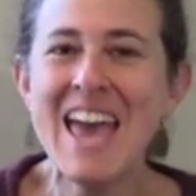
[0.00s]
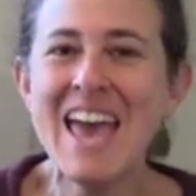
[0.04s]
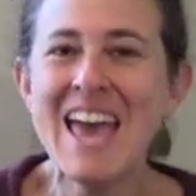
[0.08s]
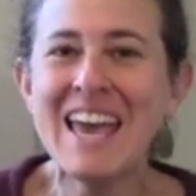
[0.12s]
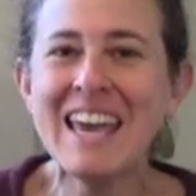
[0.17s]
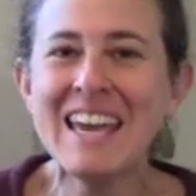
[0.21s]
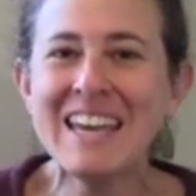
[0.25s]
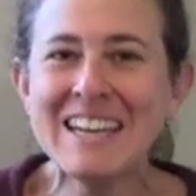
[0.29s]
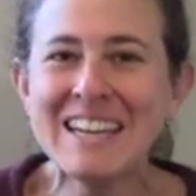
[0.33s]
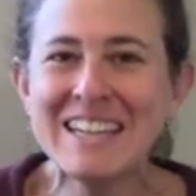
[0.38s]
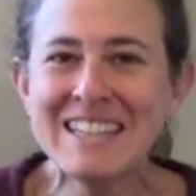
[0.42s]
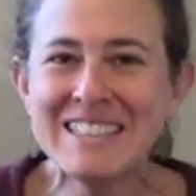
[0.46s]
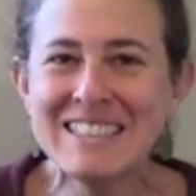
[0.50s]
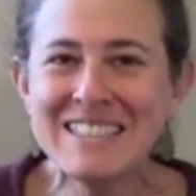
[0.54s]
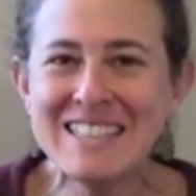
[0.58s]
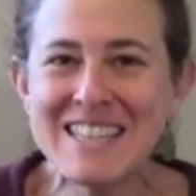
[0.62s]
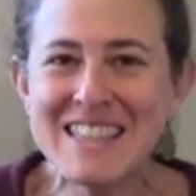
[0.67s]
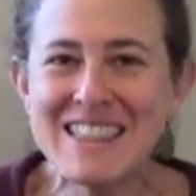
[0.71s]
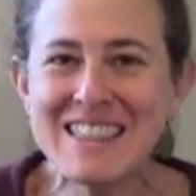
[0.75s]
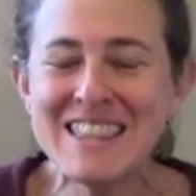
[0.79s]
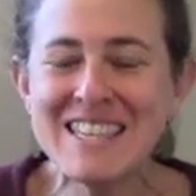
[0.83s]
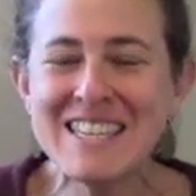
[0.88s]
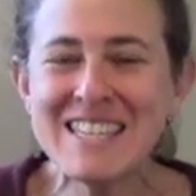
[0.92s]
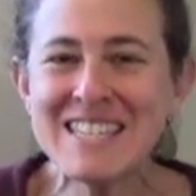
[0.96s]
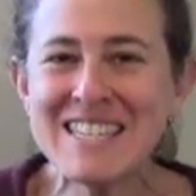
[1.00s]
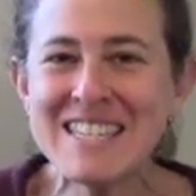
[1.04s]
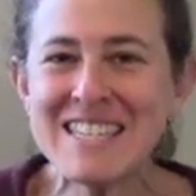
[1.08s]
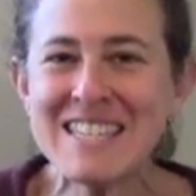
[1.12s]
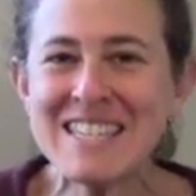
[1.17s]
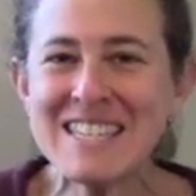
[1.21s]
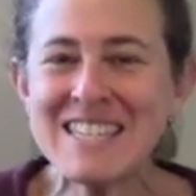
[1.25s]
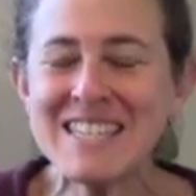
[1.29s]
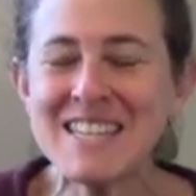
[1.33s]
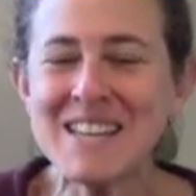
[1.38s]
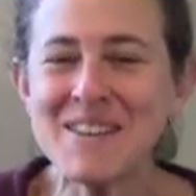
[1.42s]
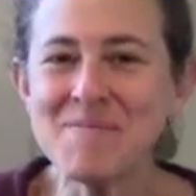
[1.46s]
And this
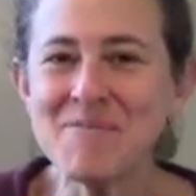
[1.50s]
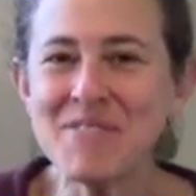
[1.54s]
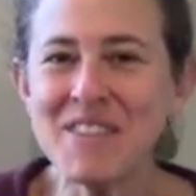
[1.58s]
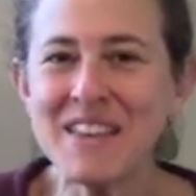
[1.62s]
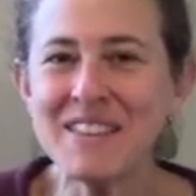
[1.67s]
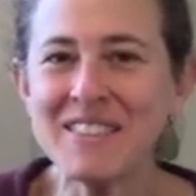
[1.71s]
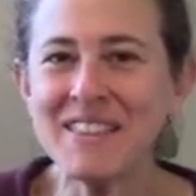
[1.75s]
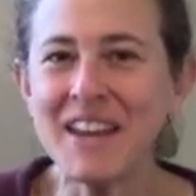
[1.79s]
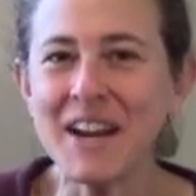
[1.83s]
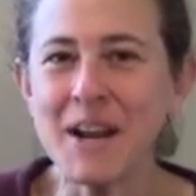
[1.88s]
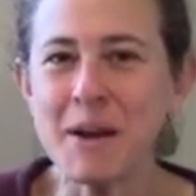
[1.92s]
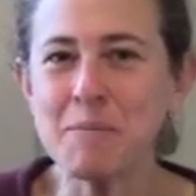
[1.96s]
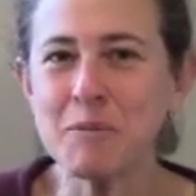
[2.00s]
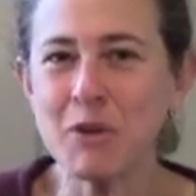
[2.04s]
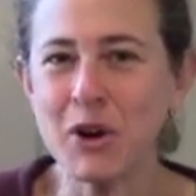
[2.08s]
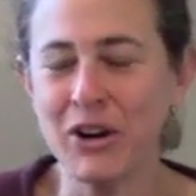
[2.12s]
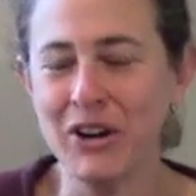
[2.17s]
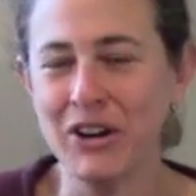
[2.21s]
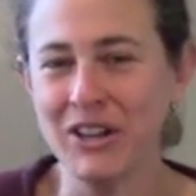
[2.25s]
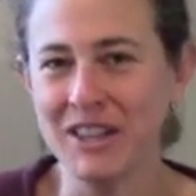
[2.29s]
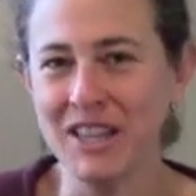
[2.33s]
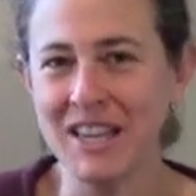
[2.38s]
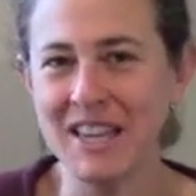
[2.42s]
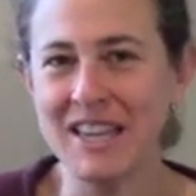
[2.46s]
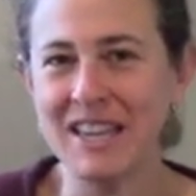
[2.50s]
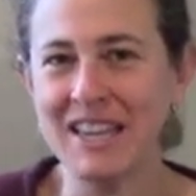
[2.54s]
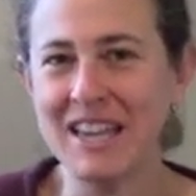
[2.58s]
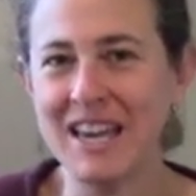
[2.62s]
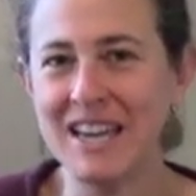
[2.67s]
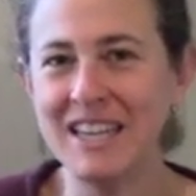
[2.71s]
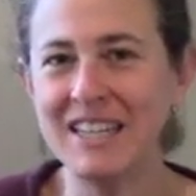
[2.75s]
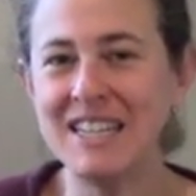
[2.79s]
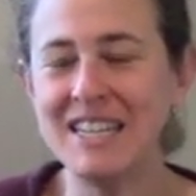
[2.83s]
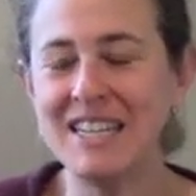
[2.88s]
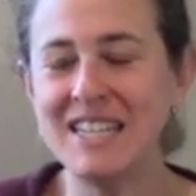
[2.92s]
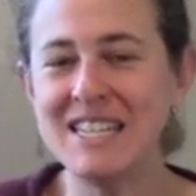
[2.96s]
is something that I'm calling
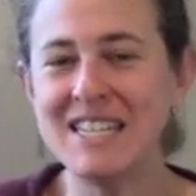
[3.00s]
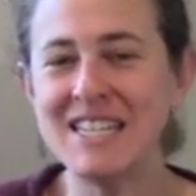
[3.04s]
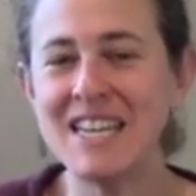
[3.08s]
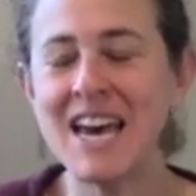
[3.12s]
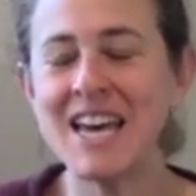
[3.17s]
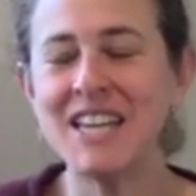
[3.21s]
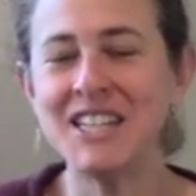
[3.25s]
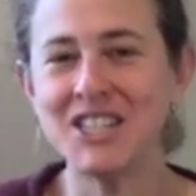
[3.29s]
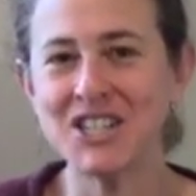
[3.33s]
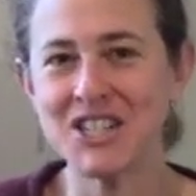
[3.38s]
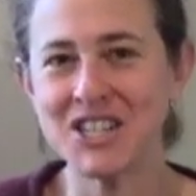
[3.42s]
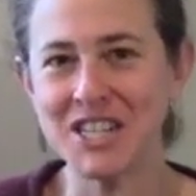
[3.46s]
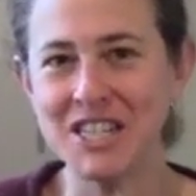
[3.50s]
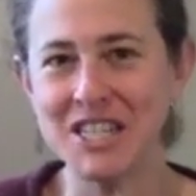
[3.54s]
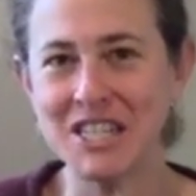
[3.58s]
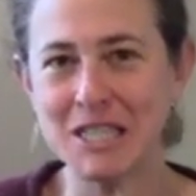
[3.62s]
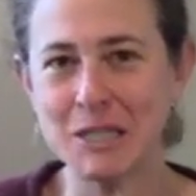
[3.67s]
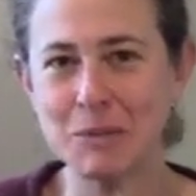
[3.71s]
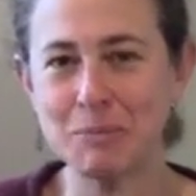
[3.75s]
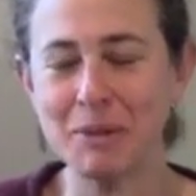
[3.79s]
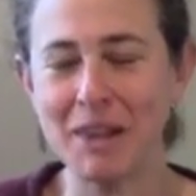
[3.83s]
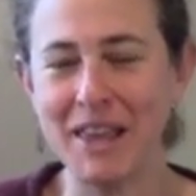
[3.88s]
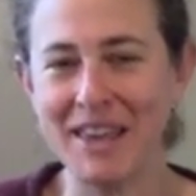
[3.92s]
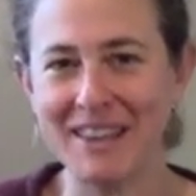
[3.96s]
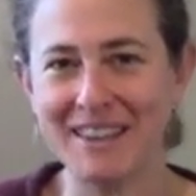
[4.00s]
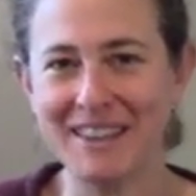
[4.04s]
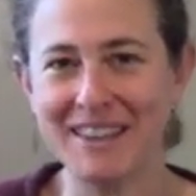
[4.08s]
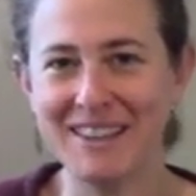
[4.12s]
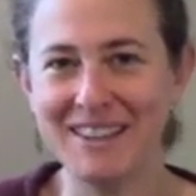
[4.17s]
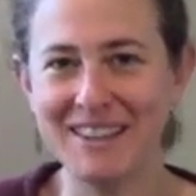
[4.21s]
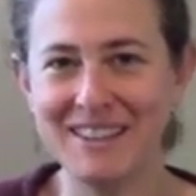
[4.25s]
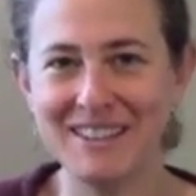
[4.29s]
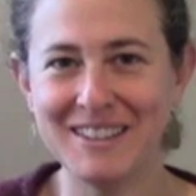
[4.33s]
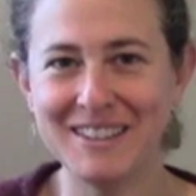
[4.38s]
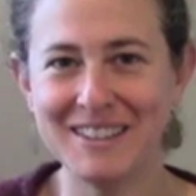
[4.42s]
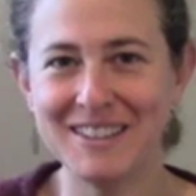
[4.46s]
an intentions
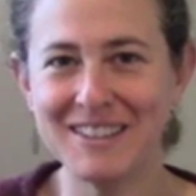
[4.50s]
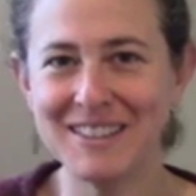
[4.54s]
blanket